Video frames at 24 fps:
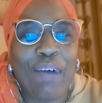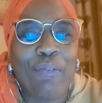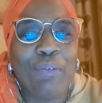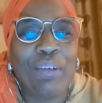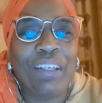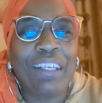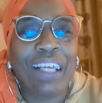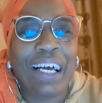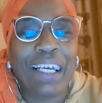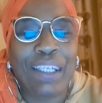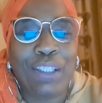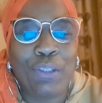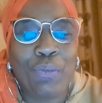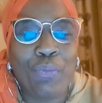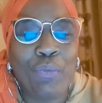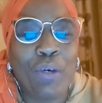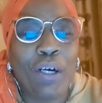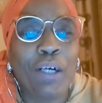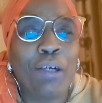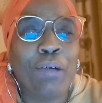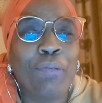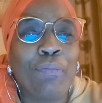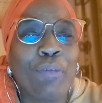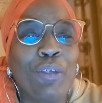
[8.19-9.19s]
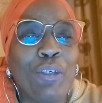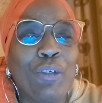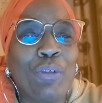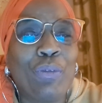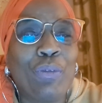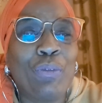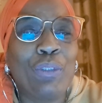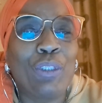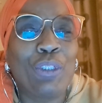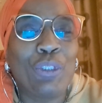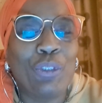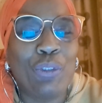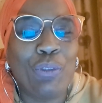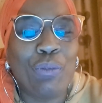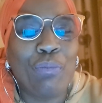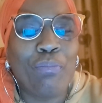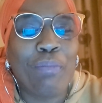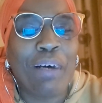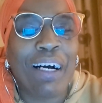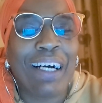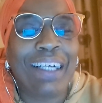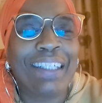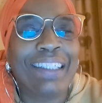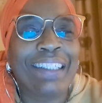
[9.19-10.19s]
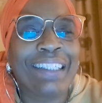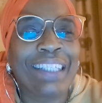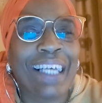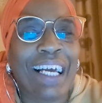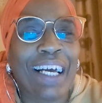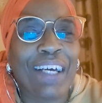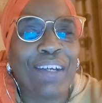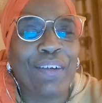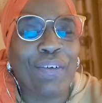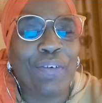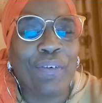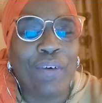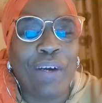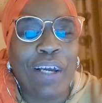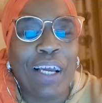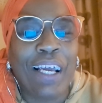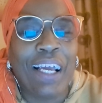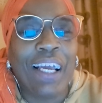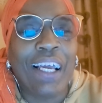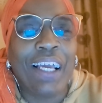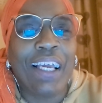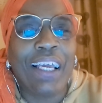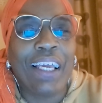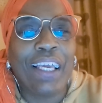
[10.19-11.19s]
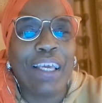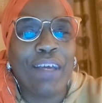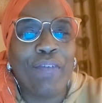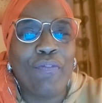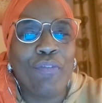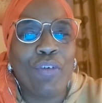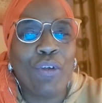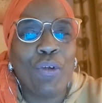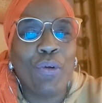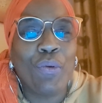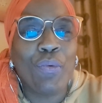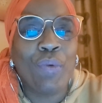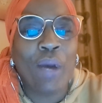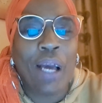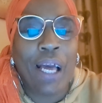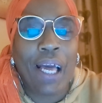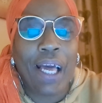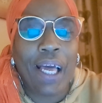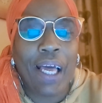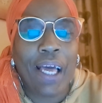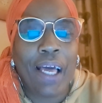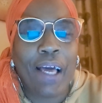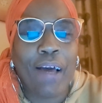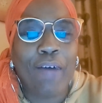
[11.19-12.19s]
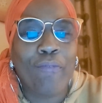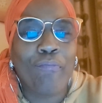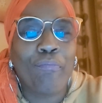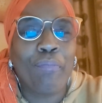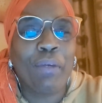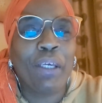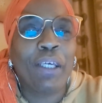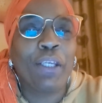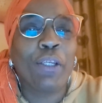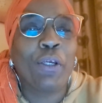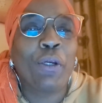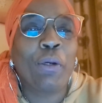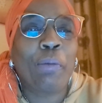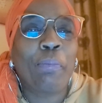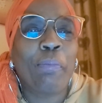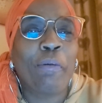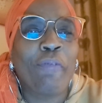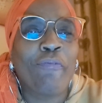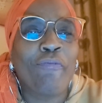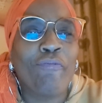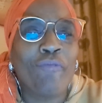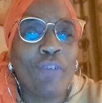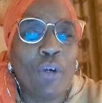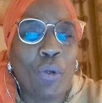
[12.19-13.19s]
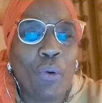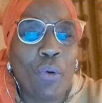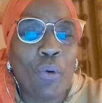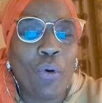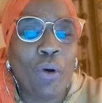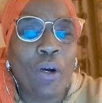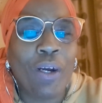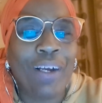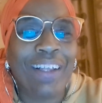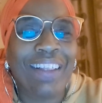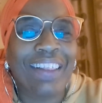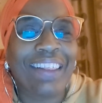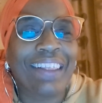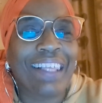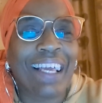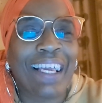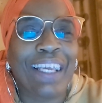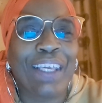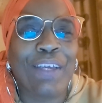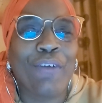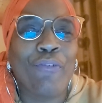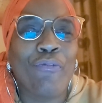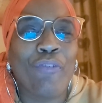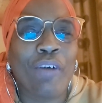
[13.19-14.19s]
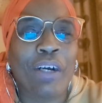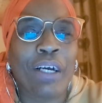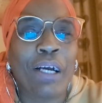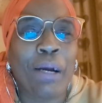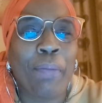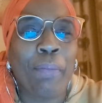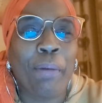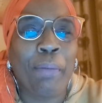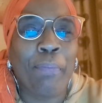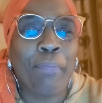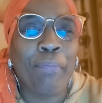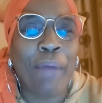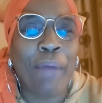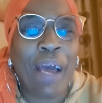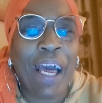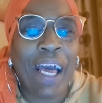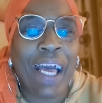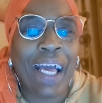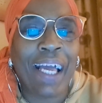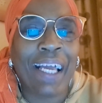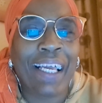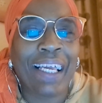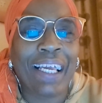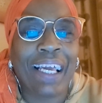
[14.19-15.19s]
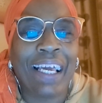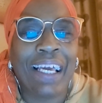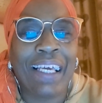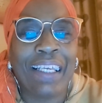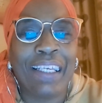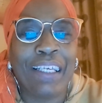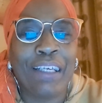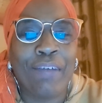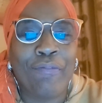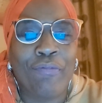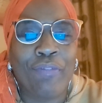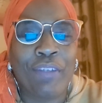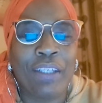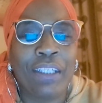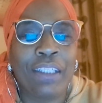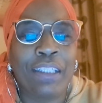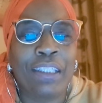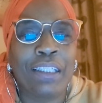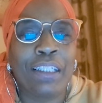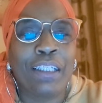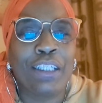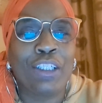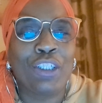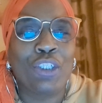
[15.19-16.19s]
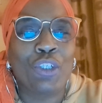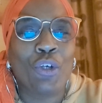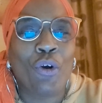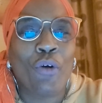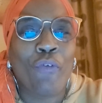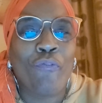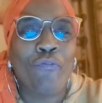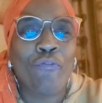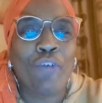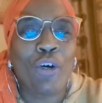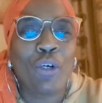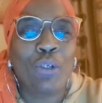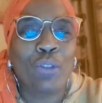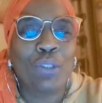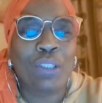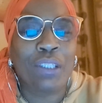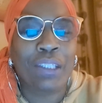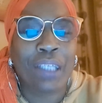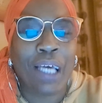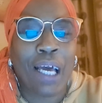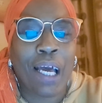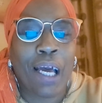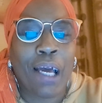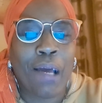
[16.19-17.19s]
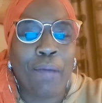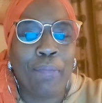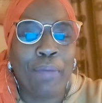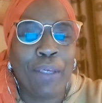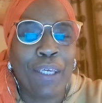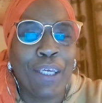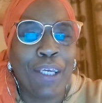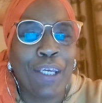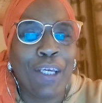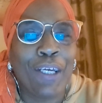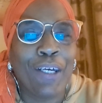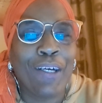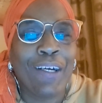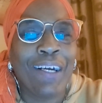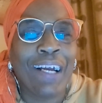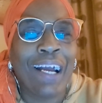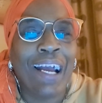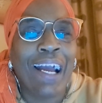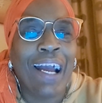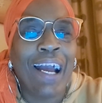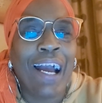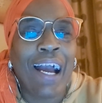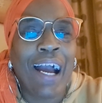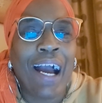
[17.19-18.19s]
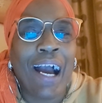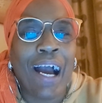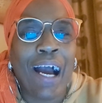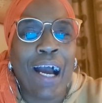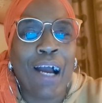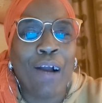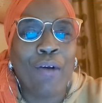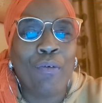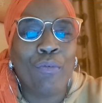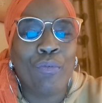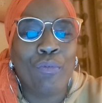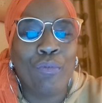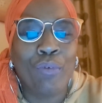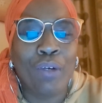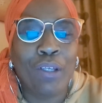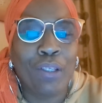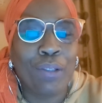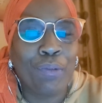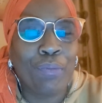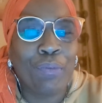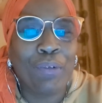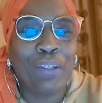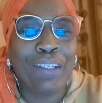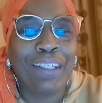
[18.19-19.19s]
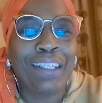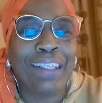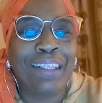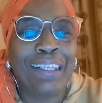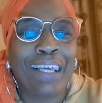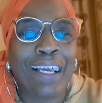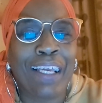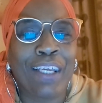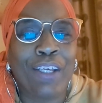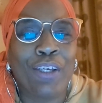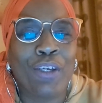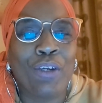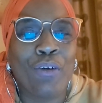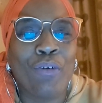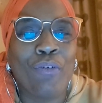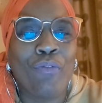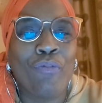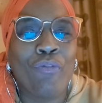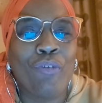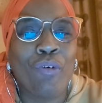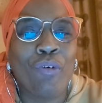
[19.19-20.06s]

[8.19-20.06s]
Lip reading: I would like to welcome you to my channel. If you have been here before, thank you for coming back. And if this is your first time here, I really thank you